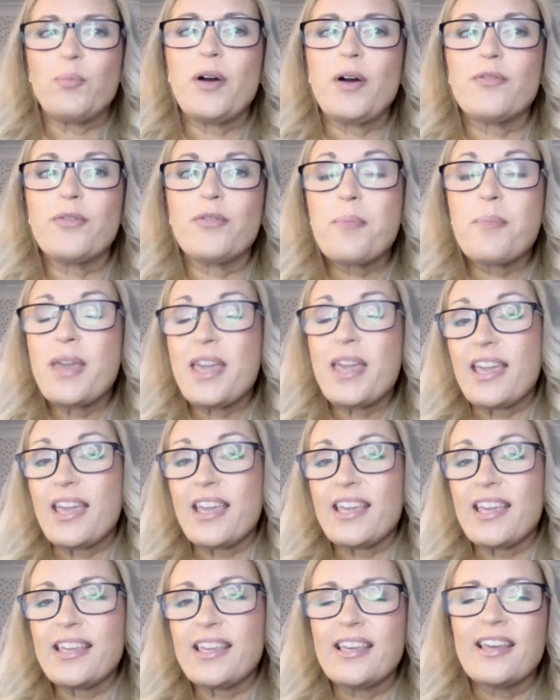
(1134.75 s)
But for
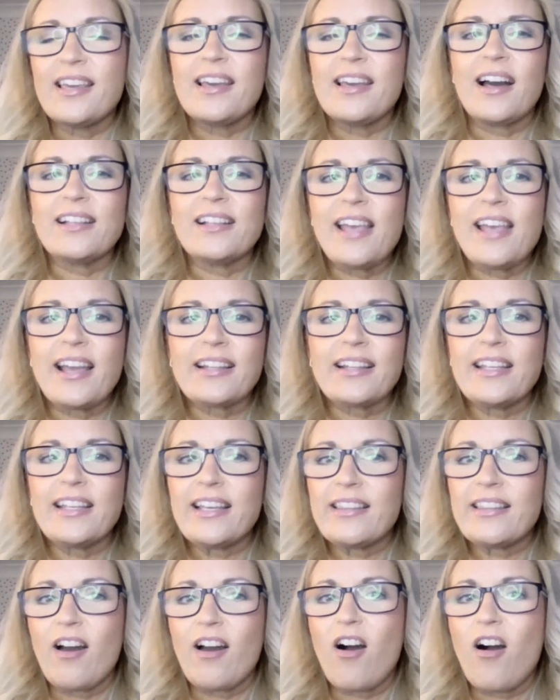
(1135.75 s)
me, a
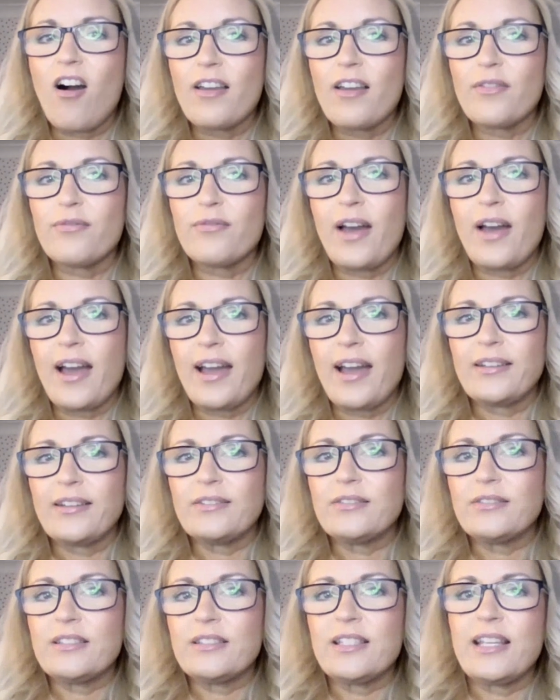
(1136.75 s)
technique that I
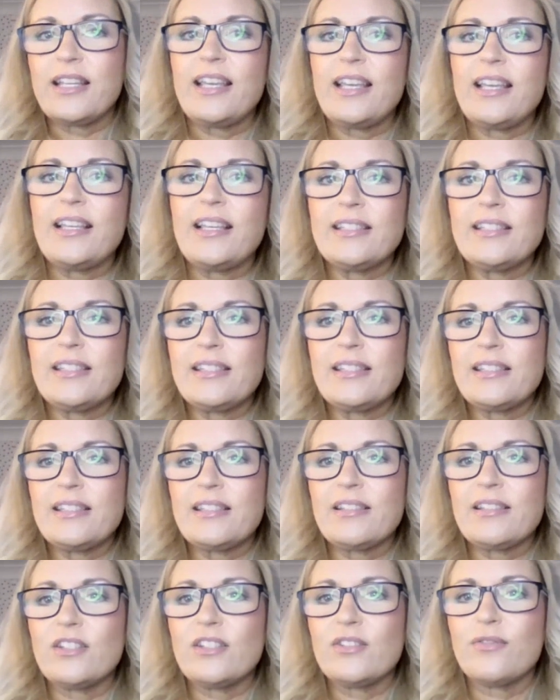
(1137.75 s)
found is